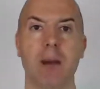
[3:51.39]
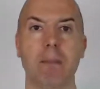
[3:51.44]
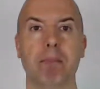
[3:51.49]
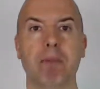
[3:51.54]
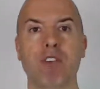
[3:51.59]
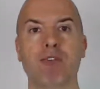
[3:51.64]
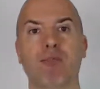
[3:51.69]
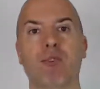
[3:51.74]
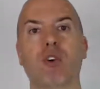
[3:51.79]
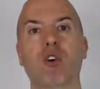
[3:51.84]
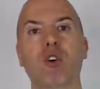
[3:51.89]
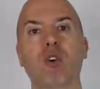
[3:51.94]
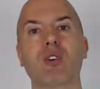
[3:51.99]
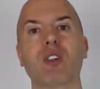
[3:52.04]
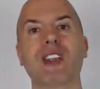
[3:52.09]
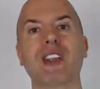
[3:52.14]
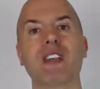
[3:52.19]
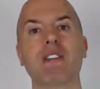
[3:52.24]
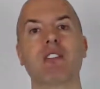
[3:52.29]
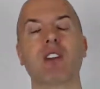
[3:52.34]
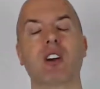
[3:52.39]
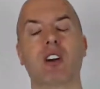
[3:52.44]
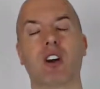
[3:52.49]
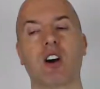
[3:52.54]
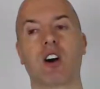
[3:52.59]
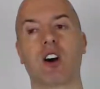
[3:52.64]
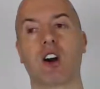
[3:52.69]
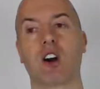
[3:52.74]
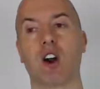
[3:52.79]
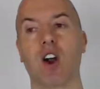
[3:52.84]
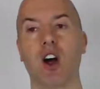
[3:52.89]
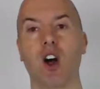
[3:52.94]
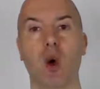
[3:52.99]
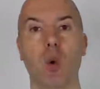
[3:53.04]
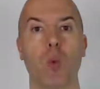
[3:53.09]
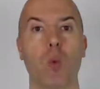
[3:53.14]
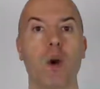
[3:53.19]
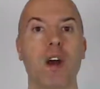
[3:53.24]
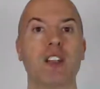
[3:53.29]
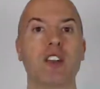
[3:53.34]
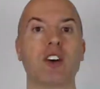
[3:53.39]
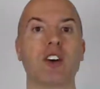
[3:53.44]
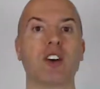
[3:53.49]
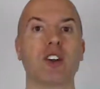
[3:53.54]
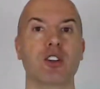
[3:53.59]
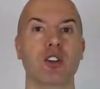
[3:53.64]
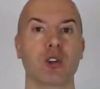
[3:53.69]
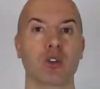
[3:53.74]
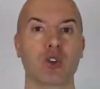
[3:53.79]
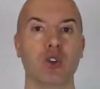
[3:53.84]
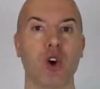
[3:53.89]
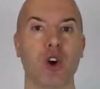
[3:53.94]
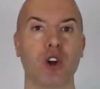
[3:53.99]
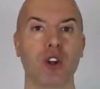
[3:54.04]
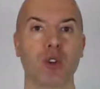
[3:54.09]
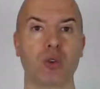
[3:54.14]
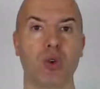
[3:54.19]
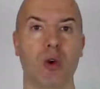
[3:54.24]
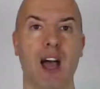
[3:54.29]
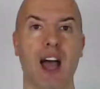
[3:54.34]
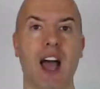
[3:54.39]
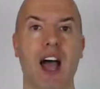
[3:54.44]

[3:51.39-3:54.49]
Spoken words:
before you leave the car whether you're going to